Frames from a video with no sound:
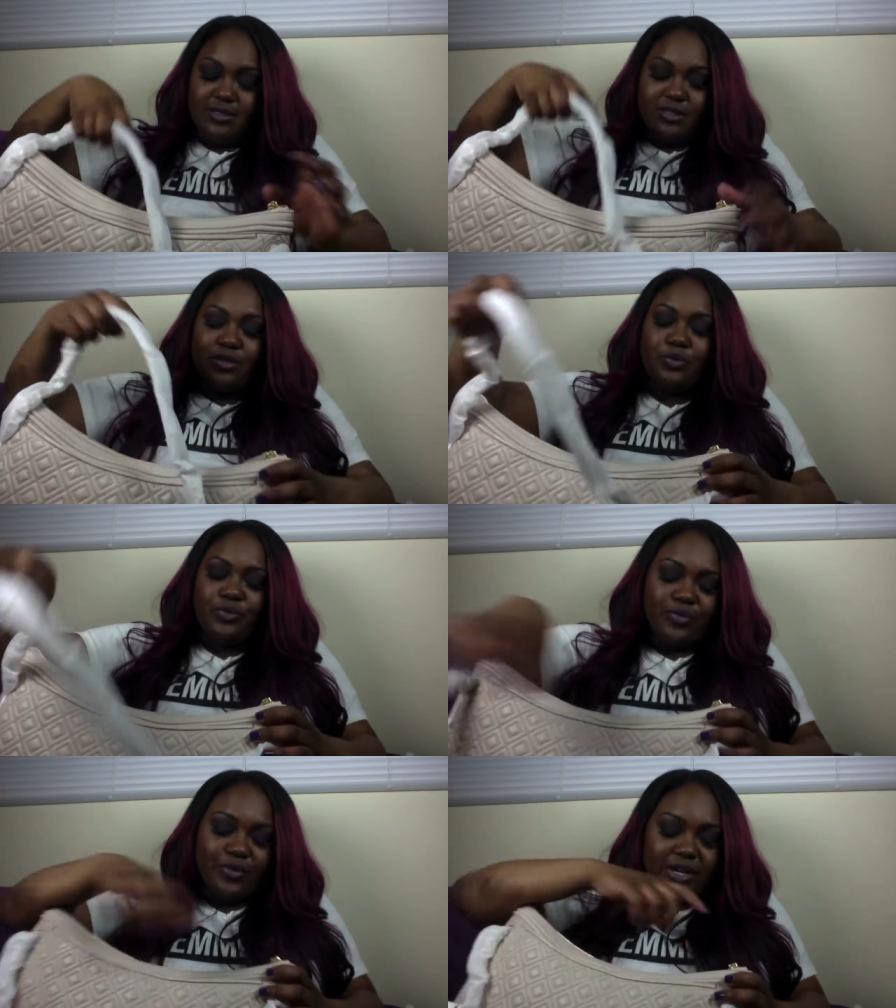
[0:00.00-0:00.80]
Little
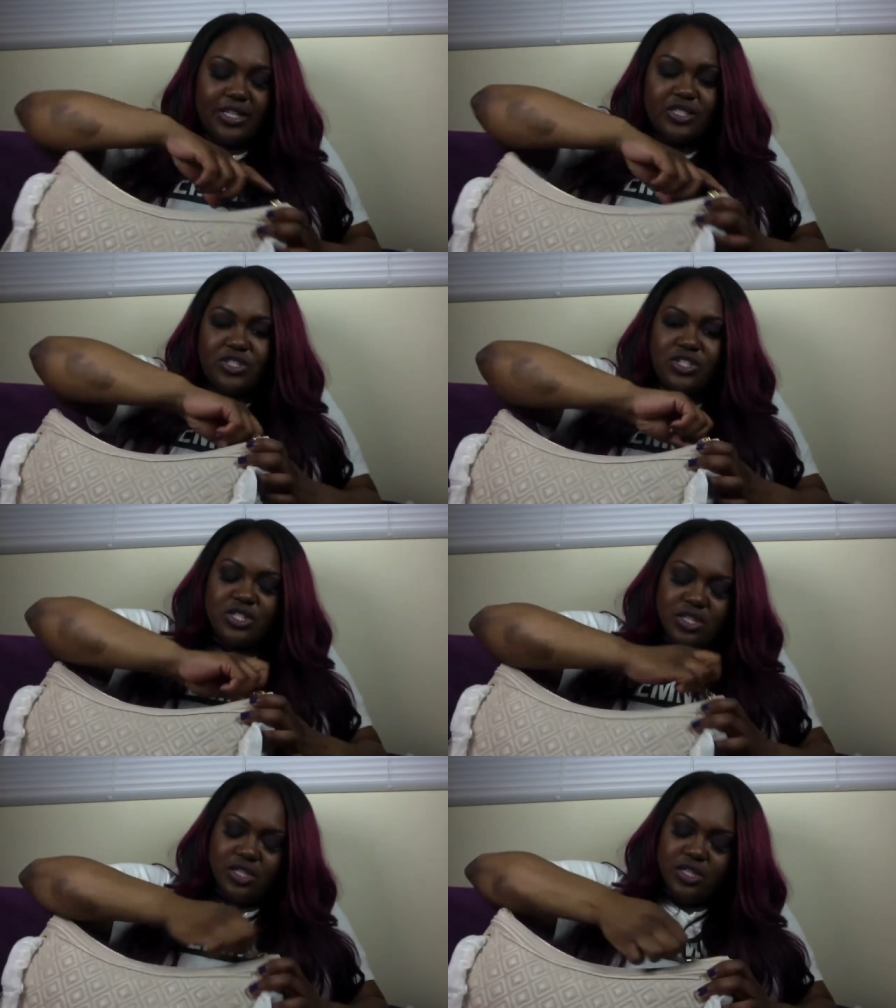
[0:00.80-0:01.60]

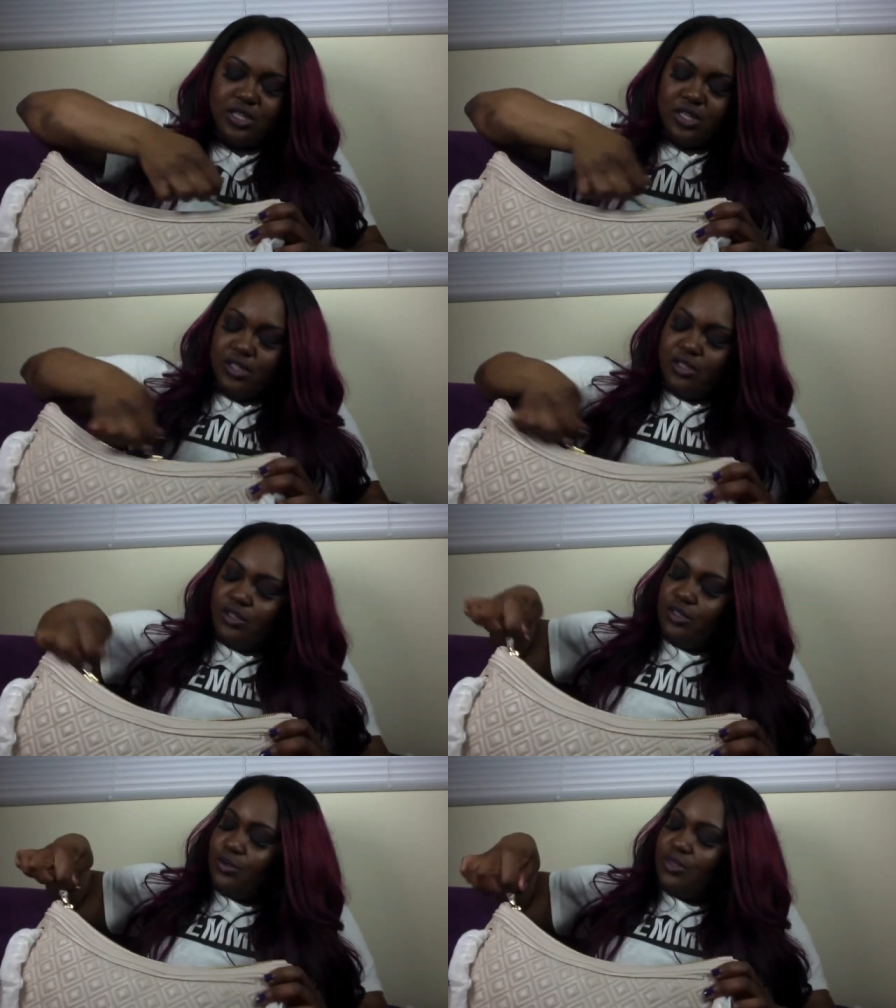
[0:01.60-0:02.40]
fringe,
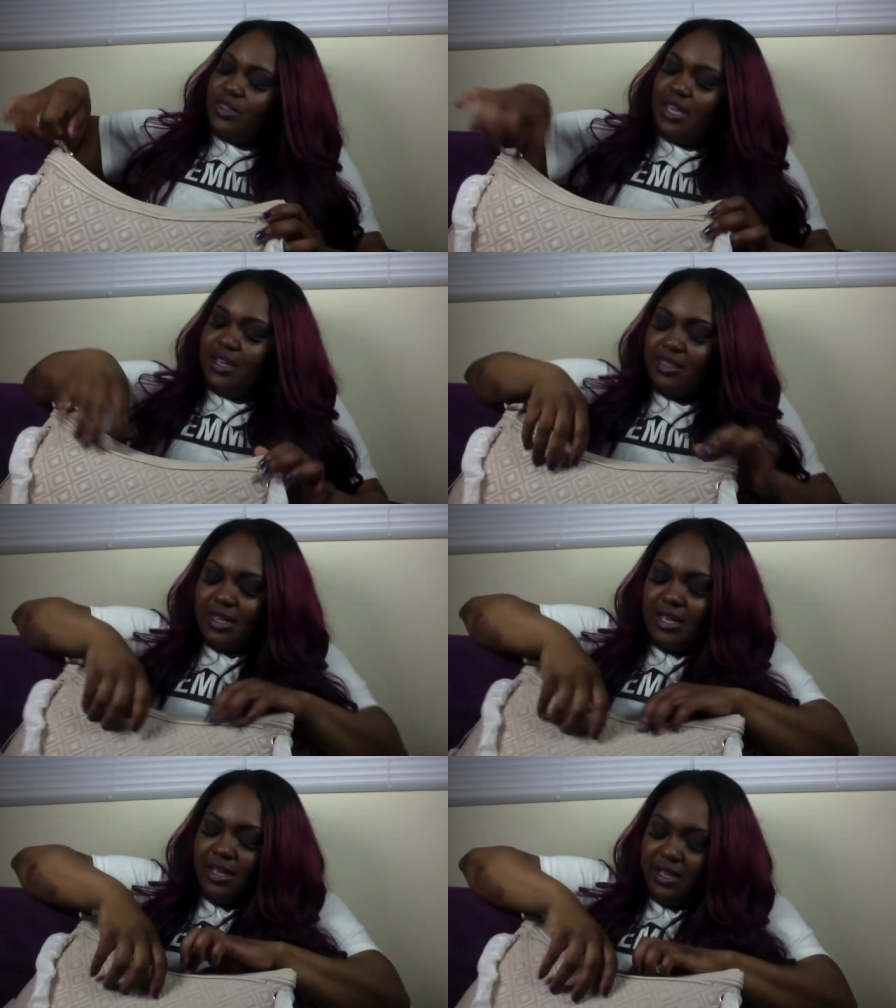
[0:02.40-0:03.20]
little thing
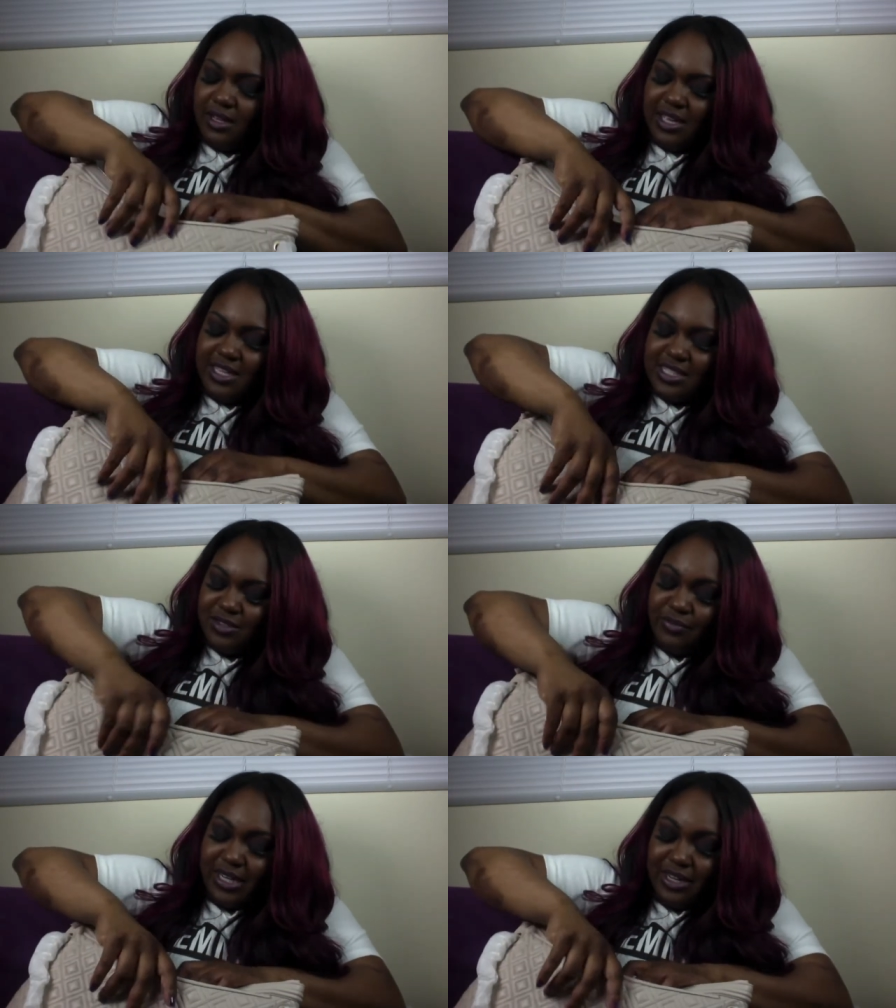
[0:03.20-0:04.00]
things
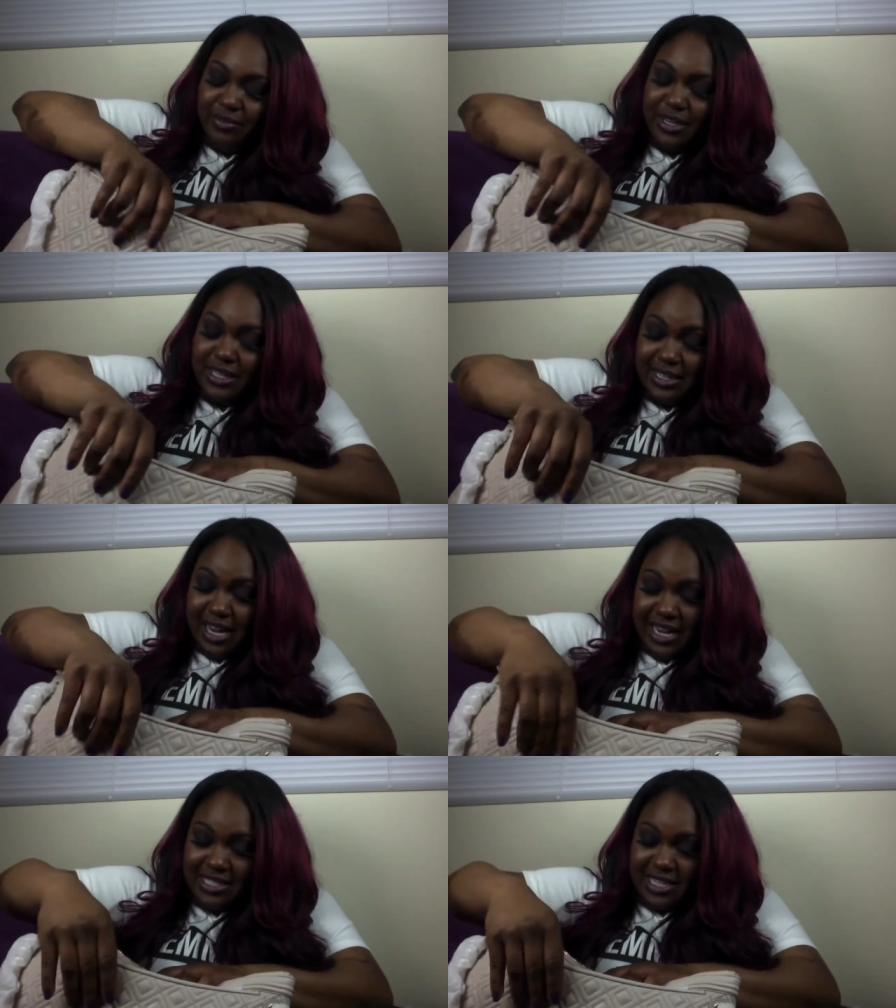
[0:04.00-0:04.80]
really, really
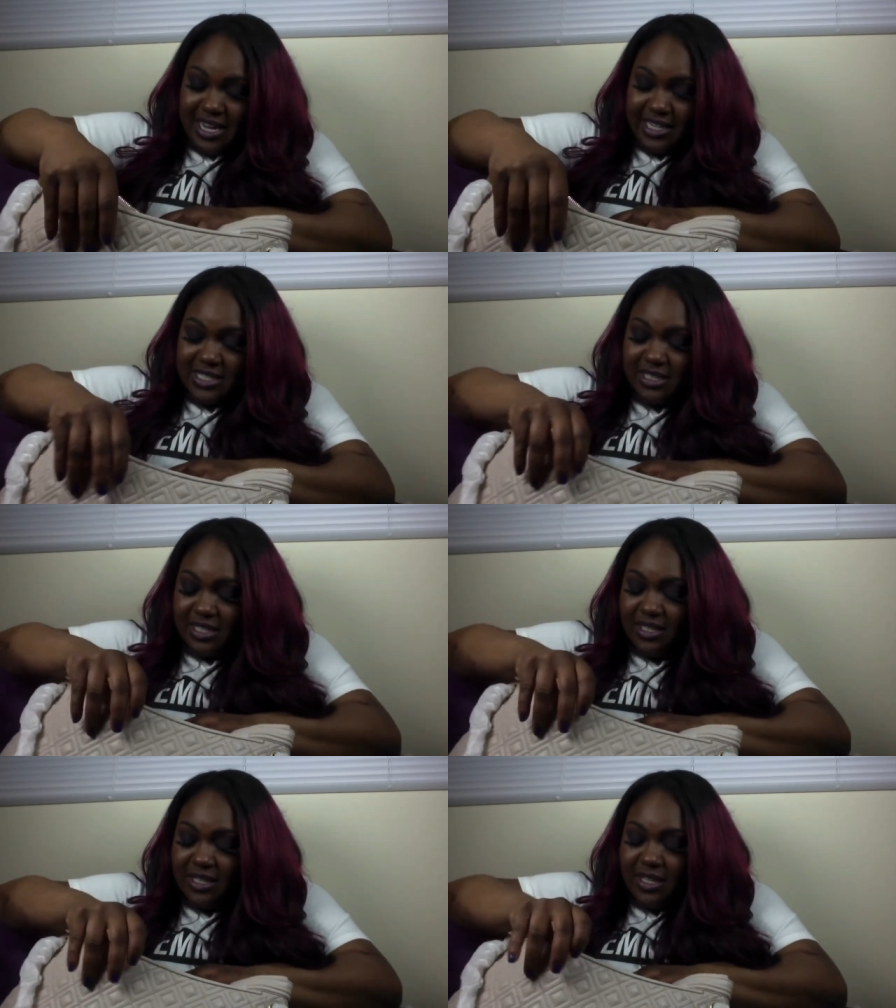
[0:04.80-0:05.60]
nice
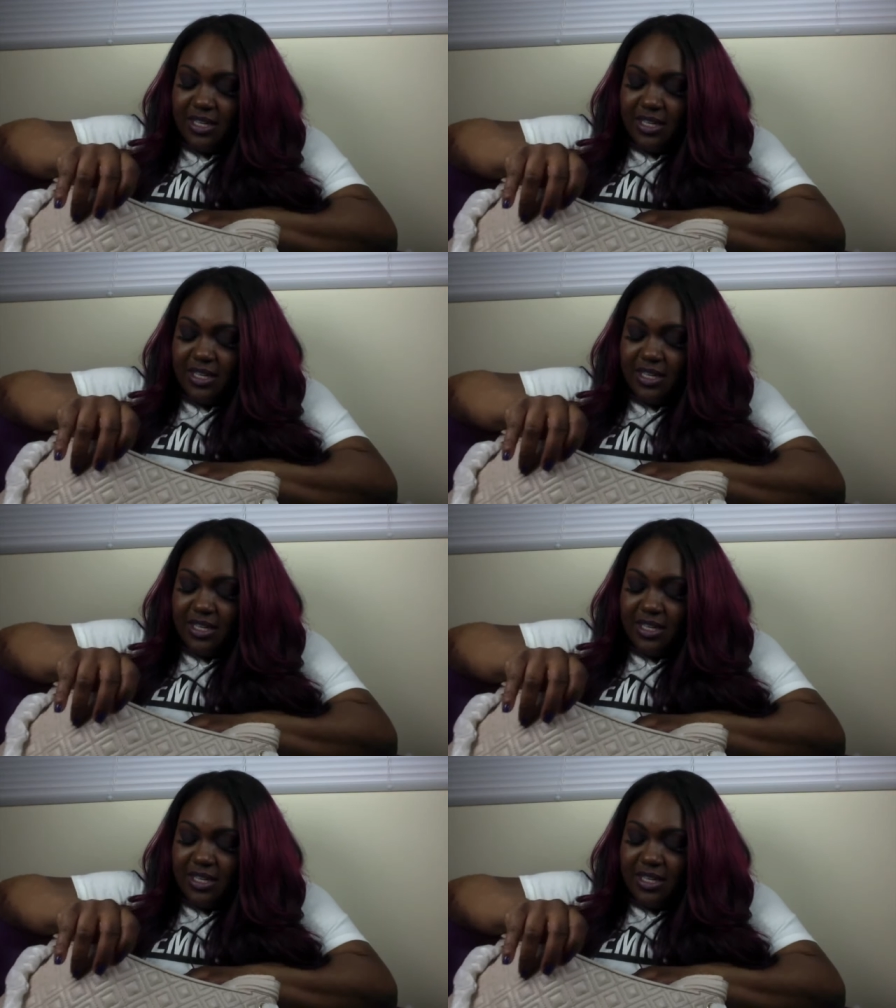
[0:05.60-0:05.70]
actually.